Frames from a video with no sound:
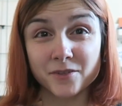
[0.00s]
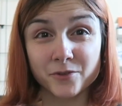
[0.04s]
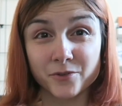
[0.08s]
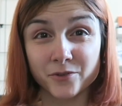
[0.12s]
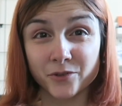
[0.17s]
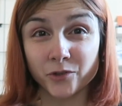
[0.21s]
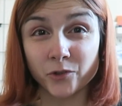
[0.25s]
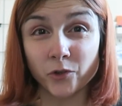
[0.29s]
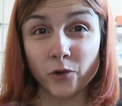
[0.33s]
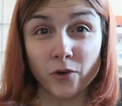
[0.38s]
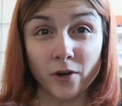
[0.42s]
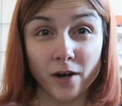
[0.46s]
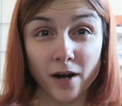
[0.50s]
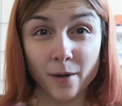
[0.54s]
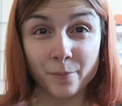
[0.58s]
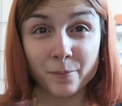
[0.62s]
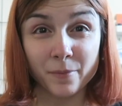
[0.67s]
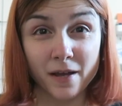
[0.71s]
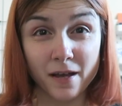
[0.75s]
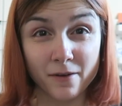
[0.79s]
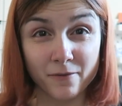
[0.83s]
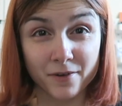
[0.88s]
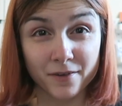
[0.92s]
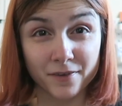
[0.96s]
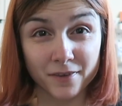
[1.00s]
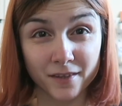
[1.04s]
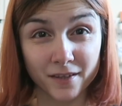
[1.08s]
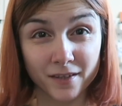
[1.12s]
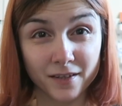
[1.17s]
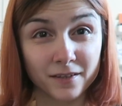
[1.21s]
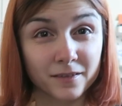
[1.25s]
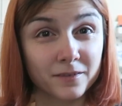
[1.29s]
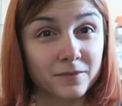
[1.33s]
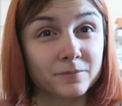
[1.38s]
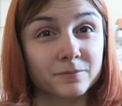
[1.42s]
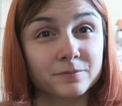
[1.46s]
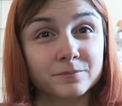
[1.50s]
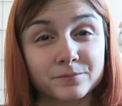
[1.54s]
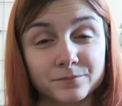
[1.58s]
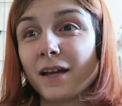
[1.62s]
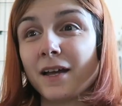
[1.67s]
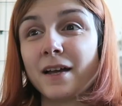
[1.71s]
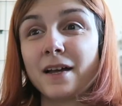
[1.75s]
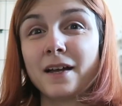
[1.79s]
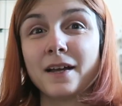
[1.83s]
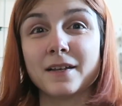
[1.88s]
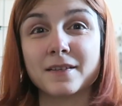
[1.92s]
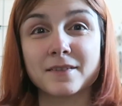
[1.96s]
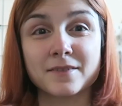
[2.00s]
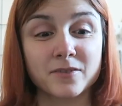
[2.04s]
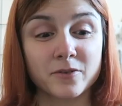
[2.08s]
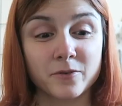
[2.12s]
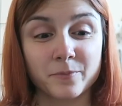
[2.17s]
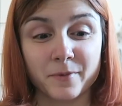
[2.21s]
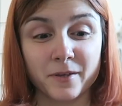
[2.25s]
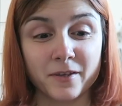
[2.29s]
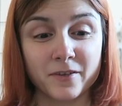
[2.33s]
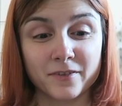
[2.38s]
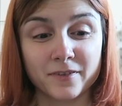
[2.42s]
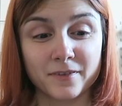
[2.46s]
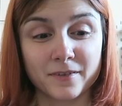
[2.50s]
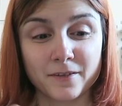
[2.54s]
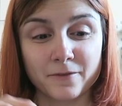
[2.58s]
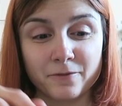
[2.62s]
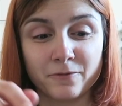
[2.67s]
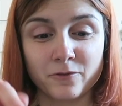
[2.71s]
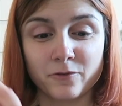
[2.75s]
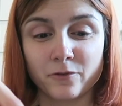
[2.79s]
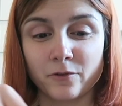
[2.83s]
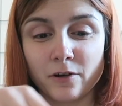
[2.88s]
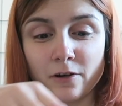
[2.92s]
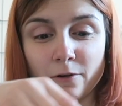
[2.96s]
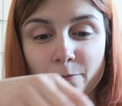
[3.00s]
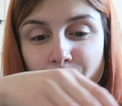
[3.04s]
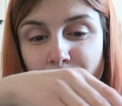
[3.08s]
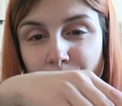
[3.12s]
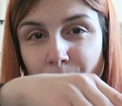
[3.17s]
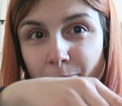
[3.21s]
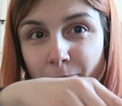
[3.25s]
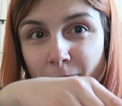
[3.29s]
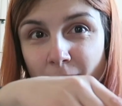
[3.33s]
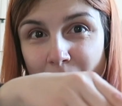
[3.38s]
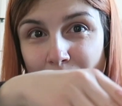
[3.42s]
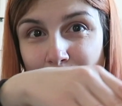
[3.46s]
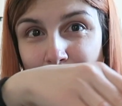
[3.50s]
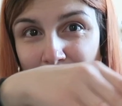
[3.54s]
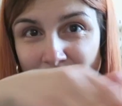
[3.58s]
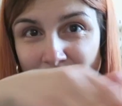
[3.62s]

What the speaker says: to scrap everything. So because if you were